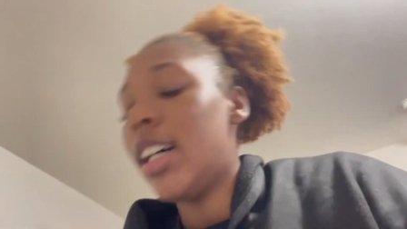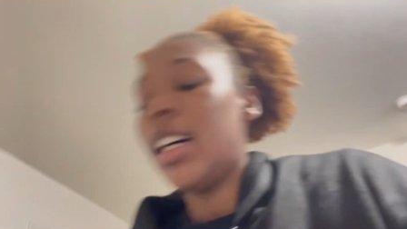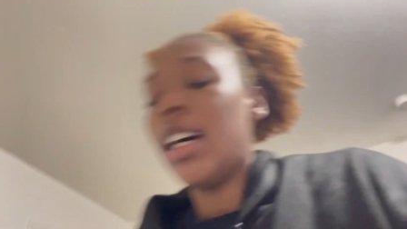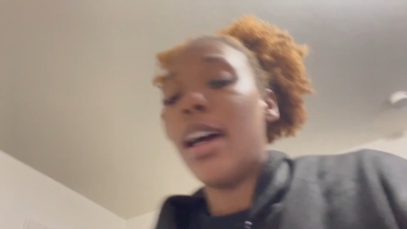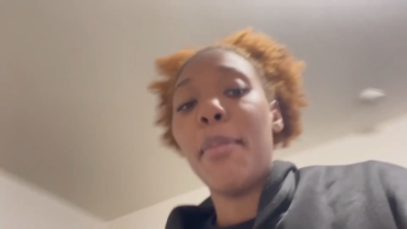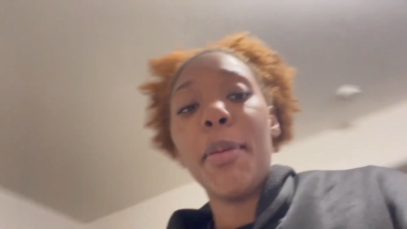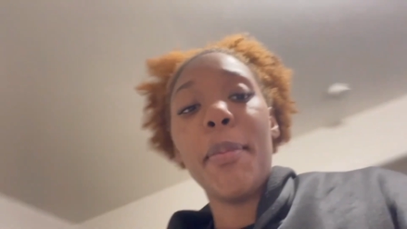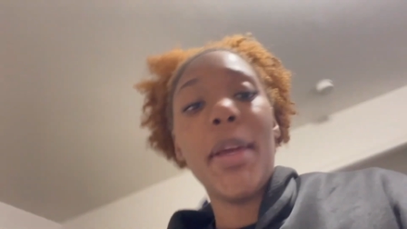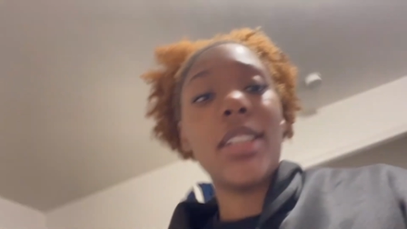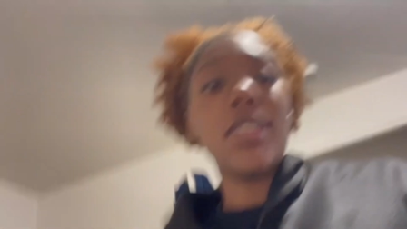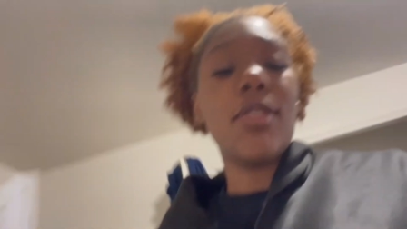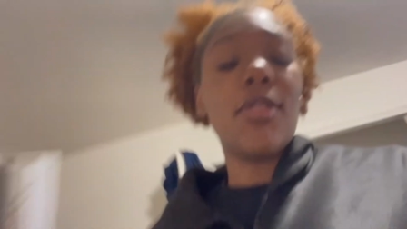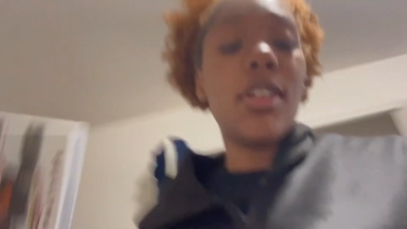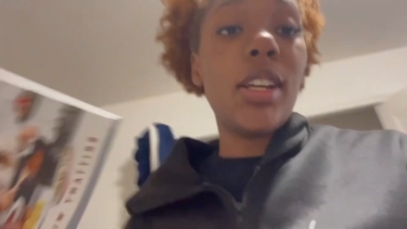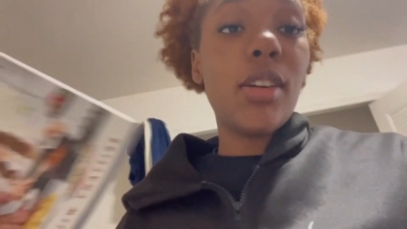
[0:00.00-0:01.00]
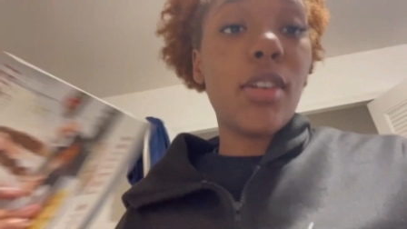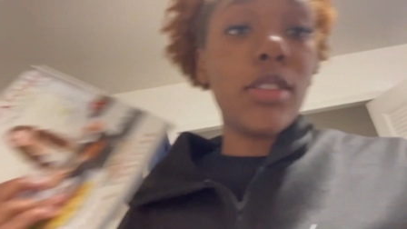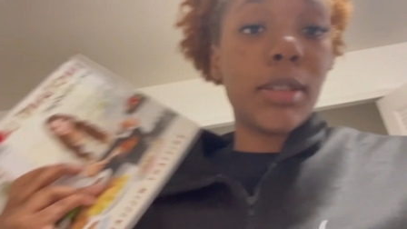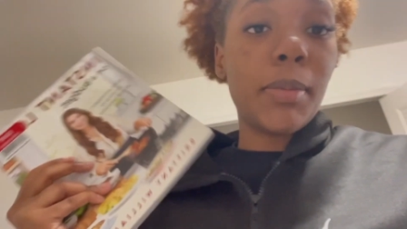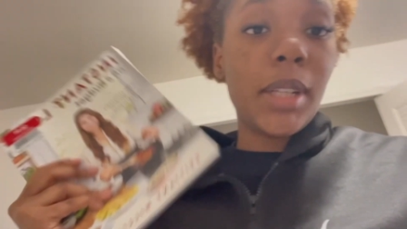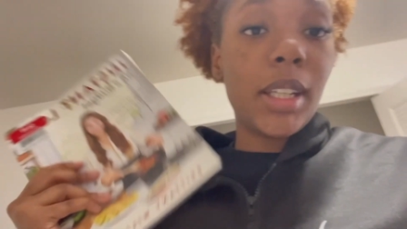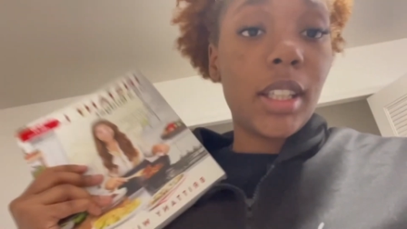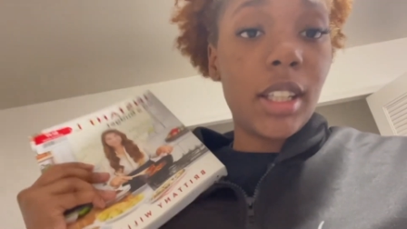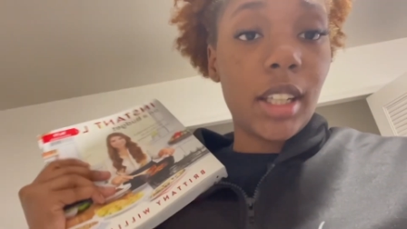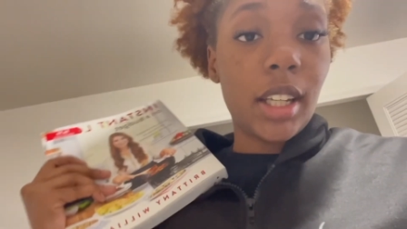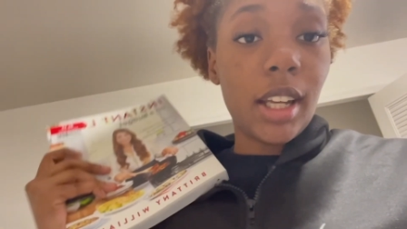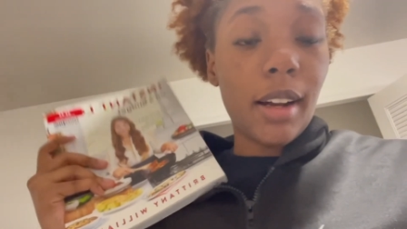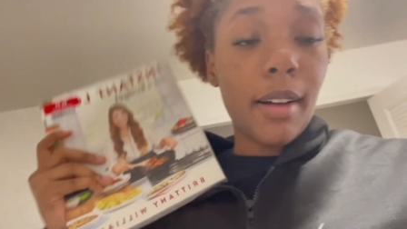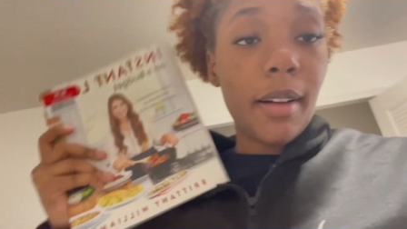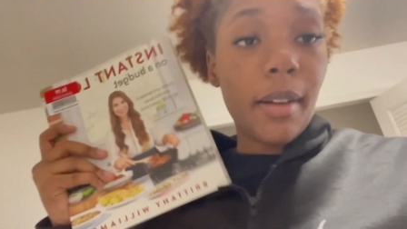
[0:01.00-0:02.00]
I'm gonna make some videos of me
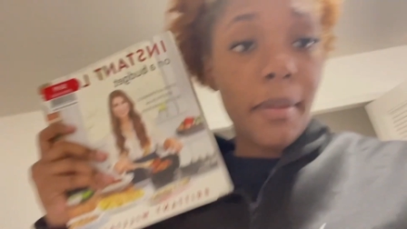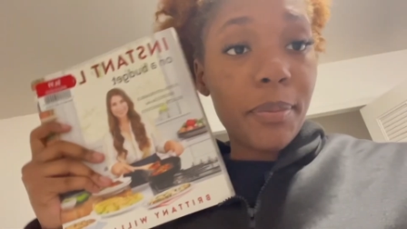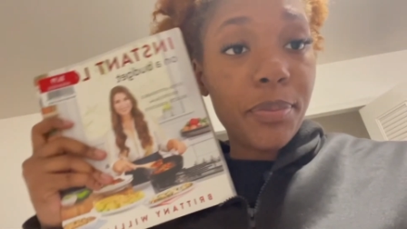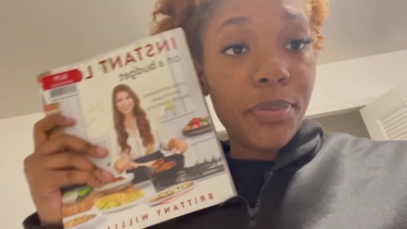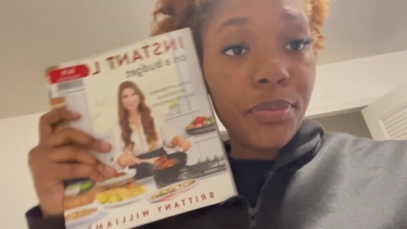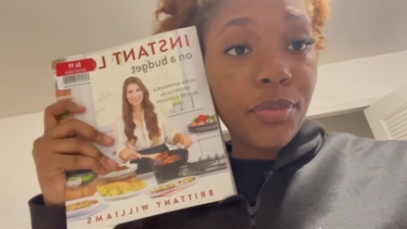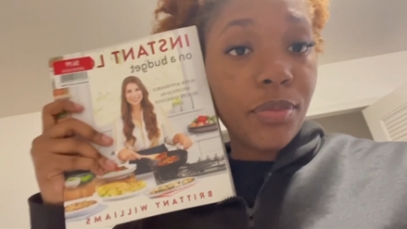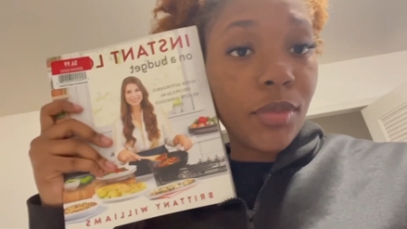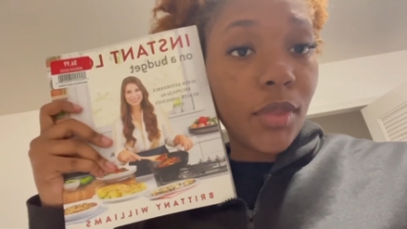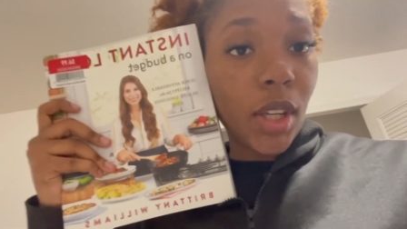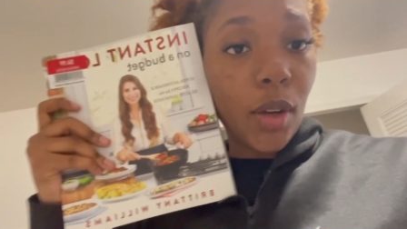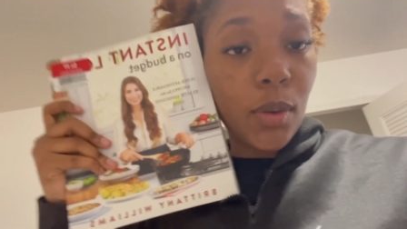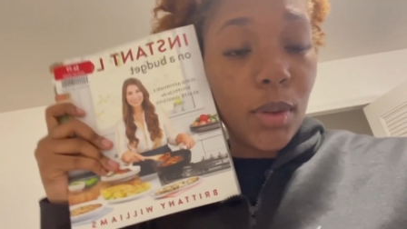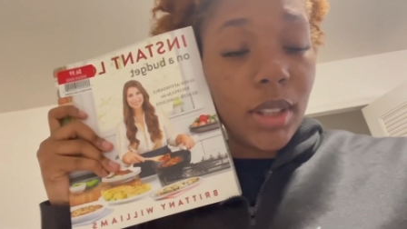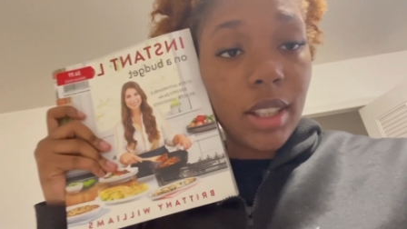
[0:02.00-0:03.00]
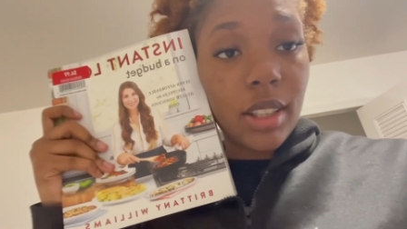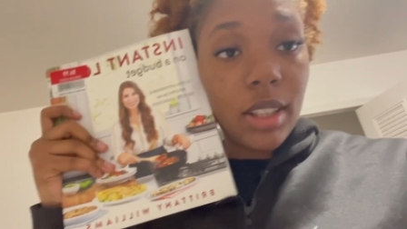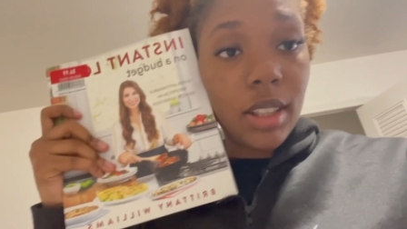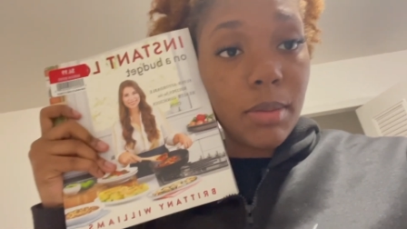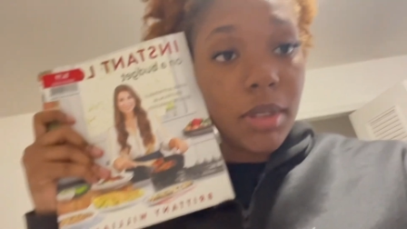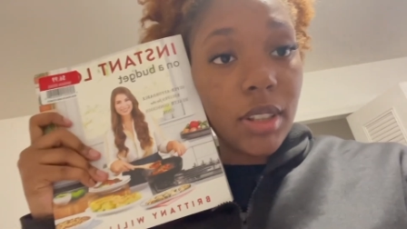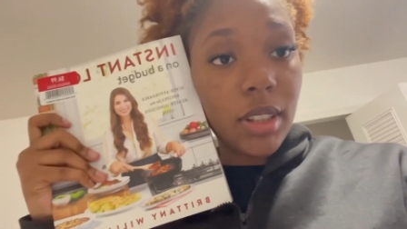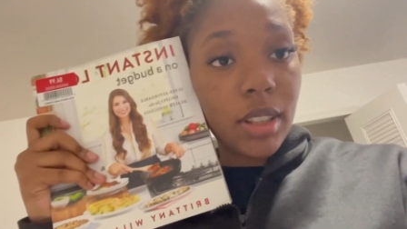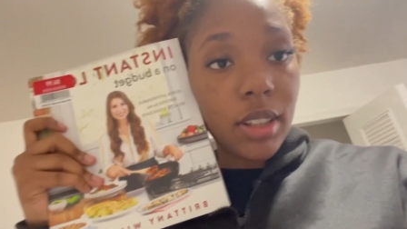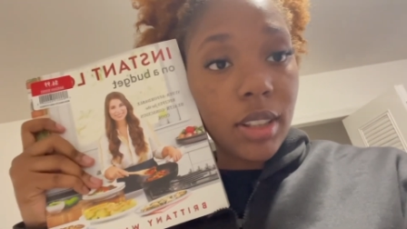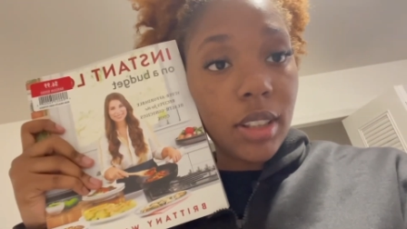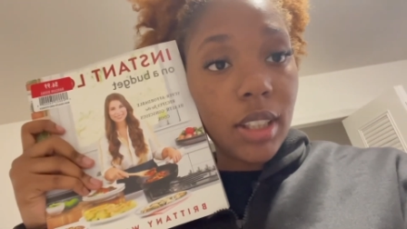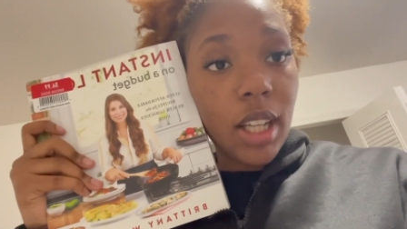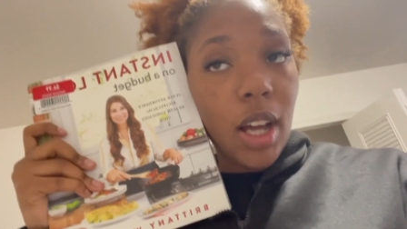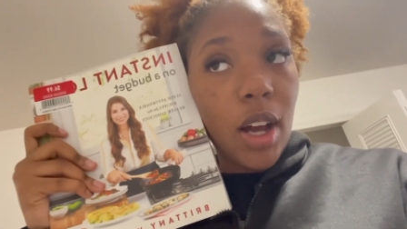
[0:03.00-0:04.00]
cooking with the cookbook.
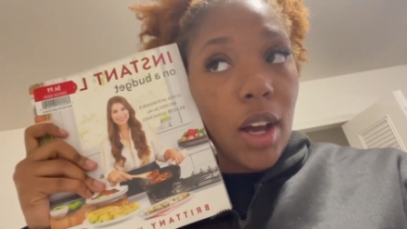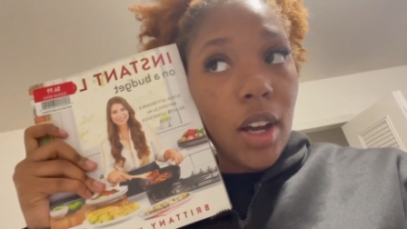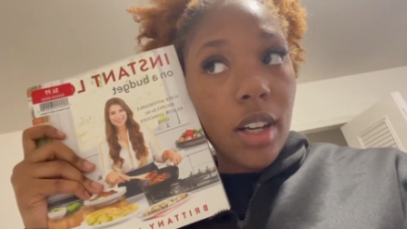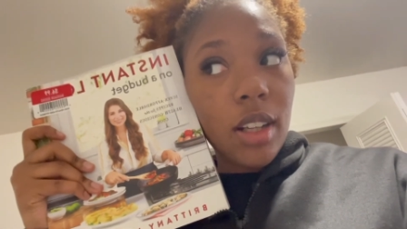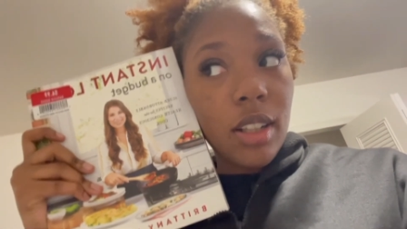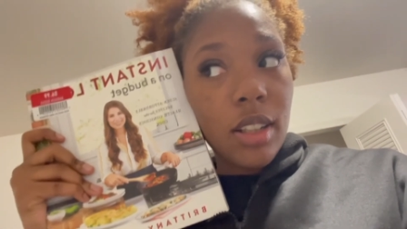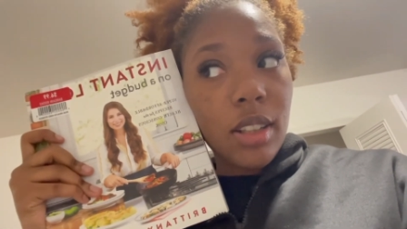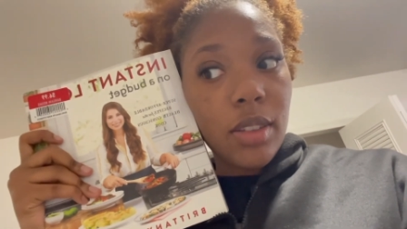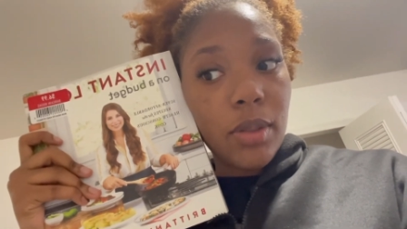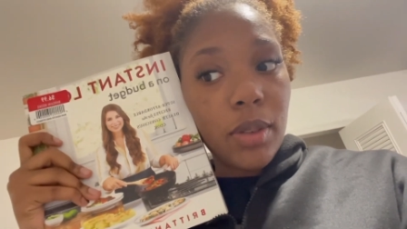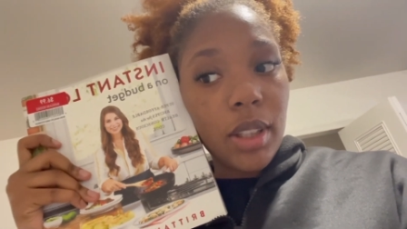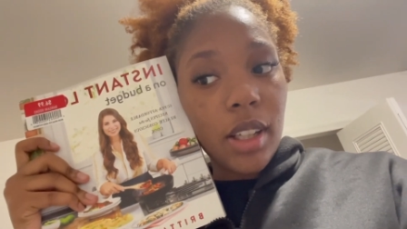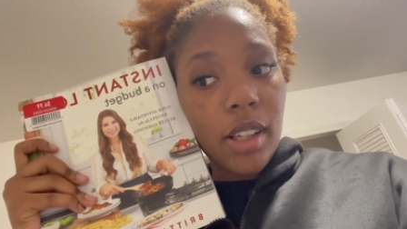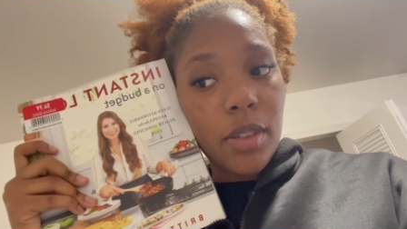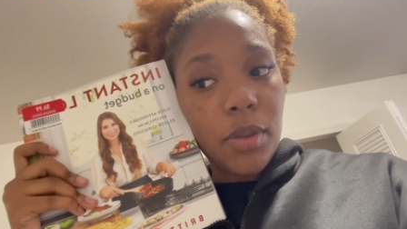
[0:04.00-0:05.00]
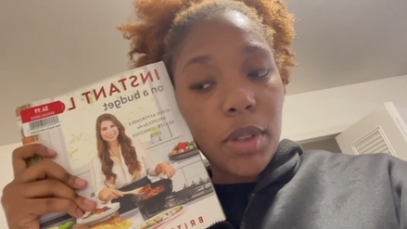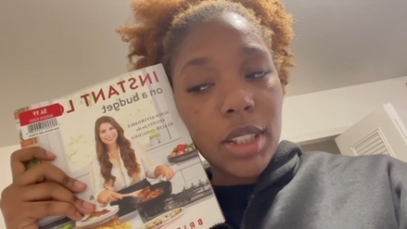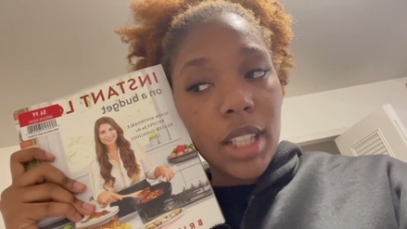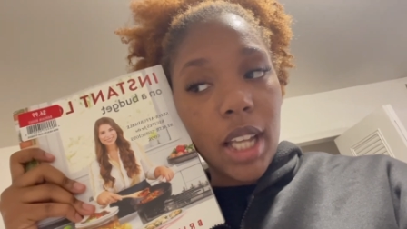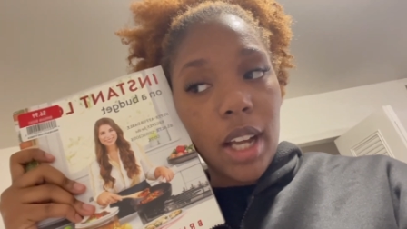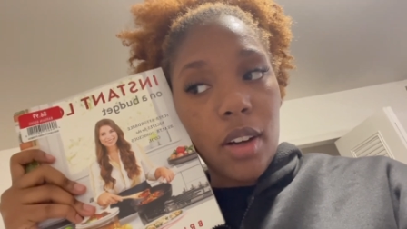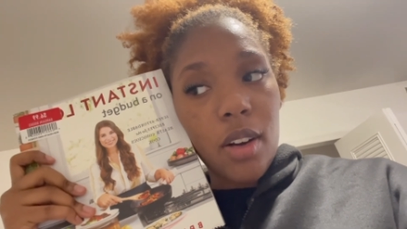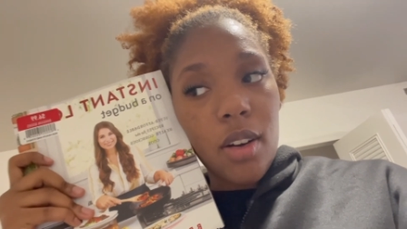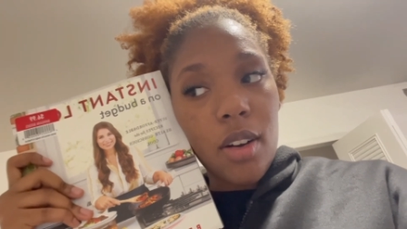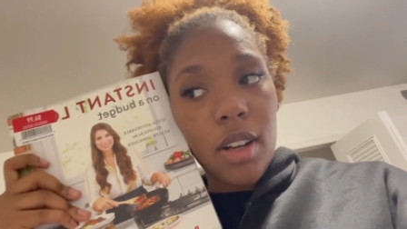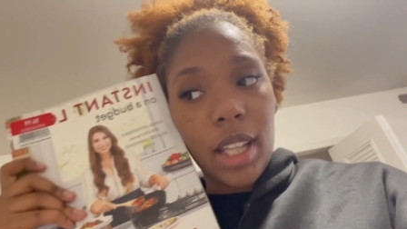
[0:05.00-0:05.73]
What is, what is that called?